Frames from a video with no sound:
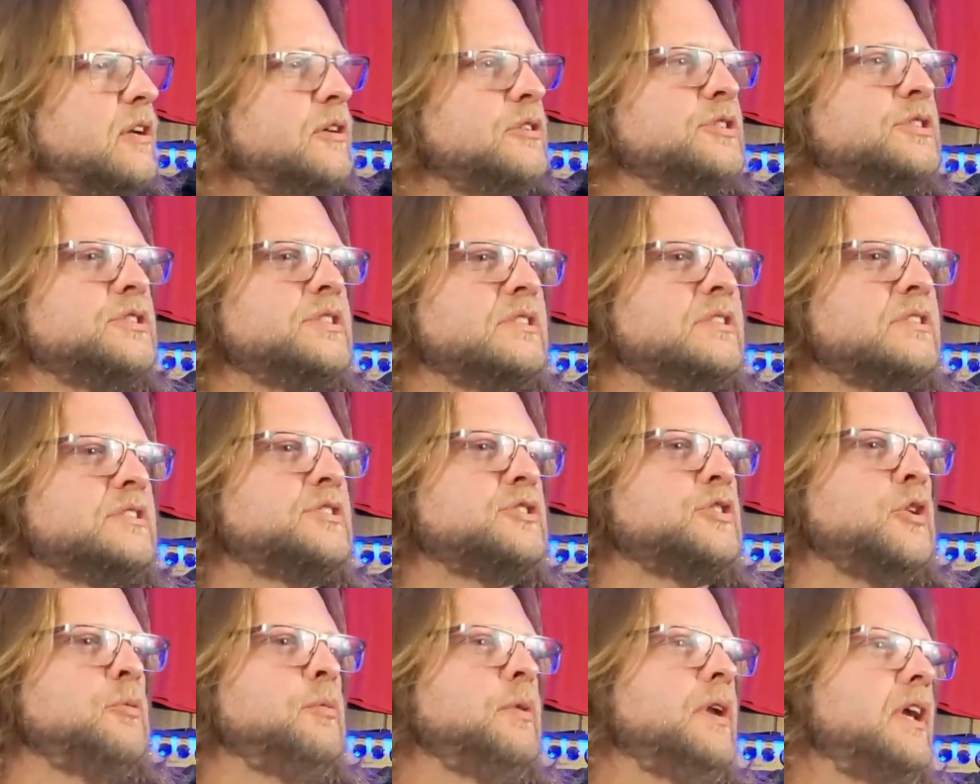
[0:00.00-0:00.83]
Just
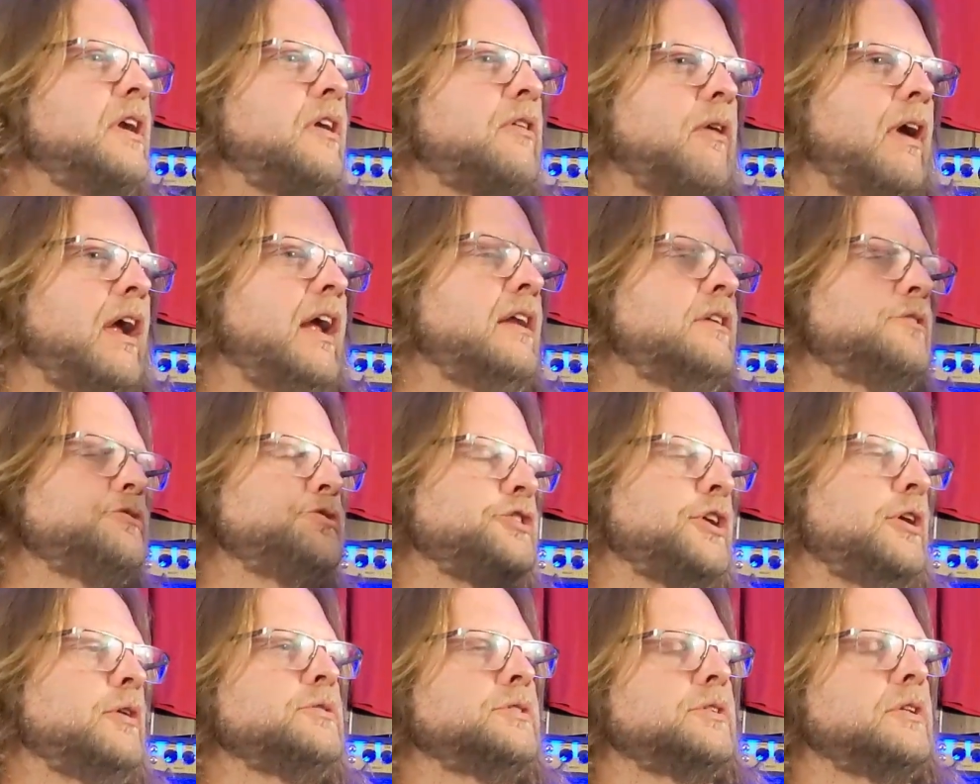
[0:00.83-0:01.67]
so many great
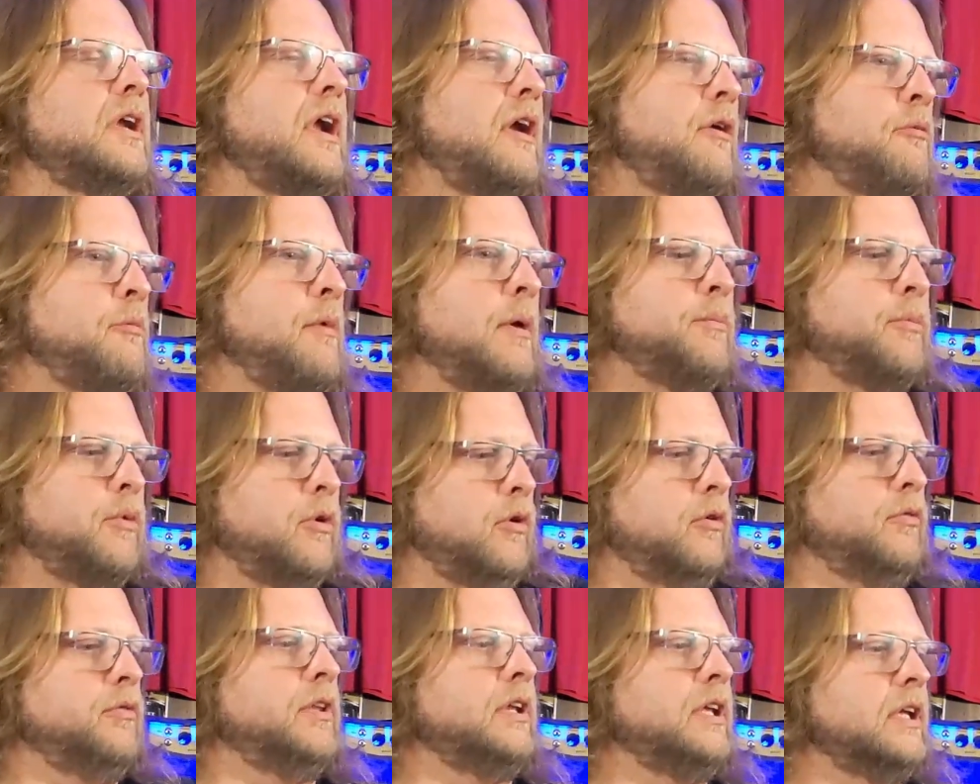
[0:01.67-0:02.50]
shows that I remember
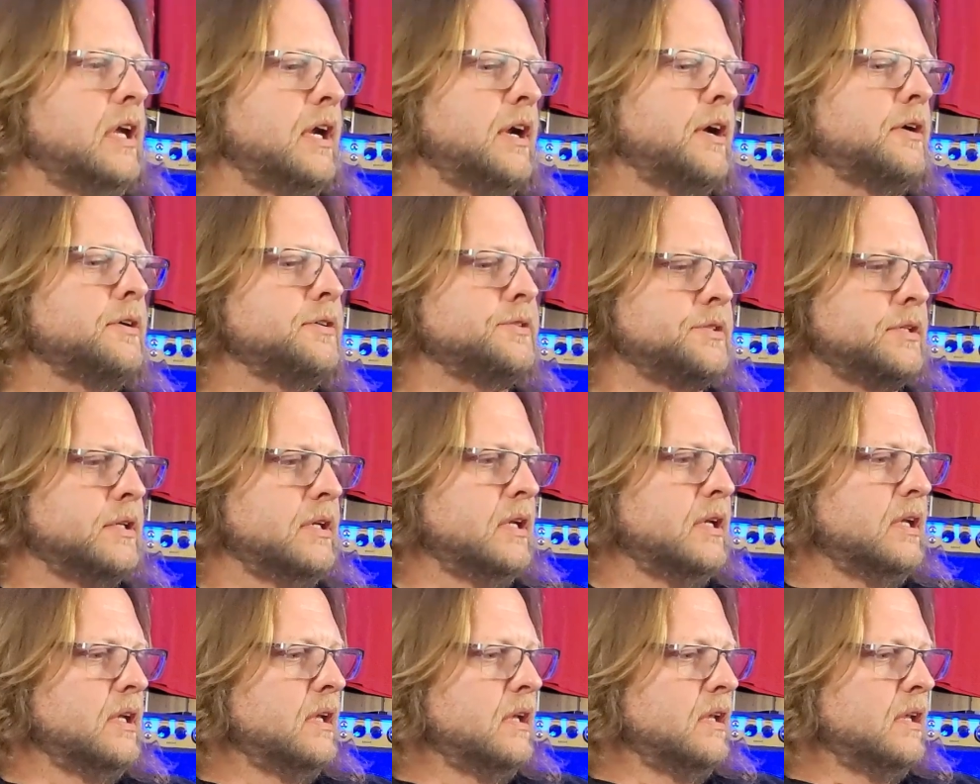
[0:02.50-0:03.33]
over the years,
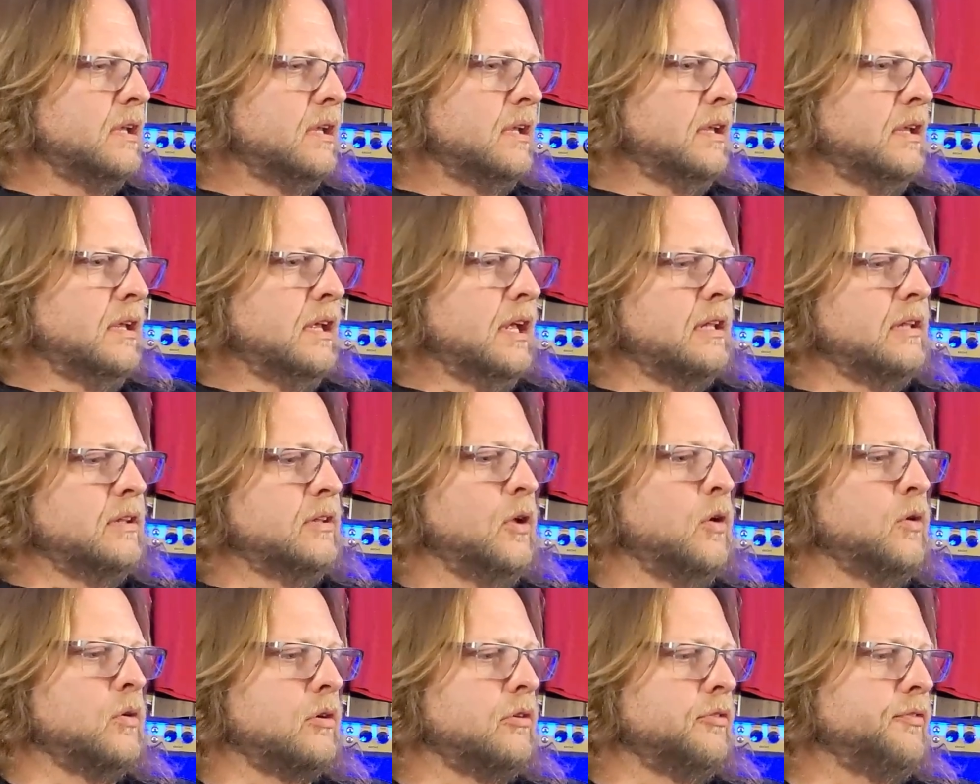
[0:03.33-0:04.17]
and
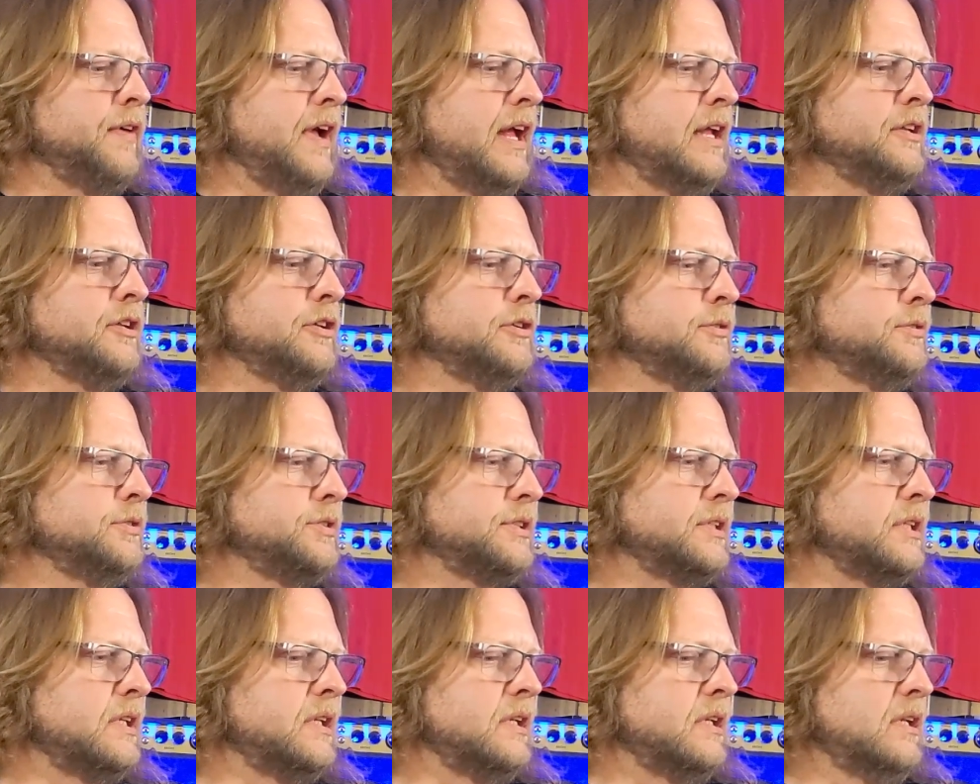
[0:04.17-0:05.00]
local
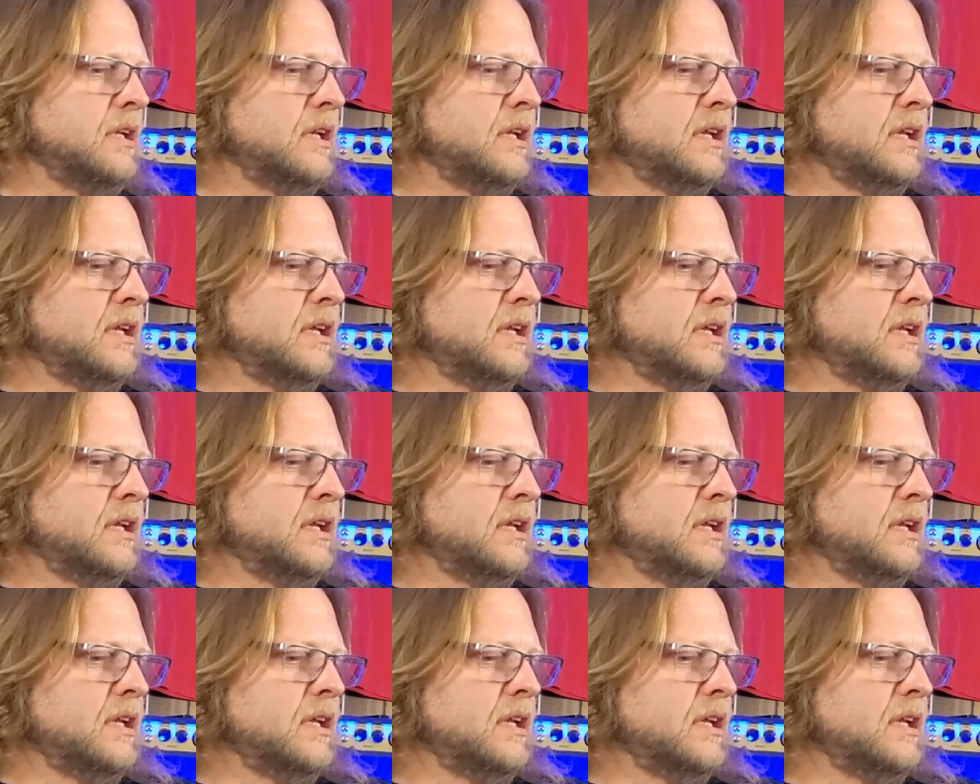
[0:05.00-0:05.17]
venues, and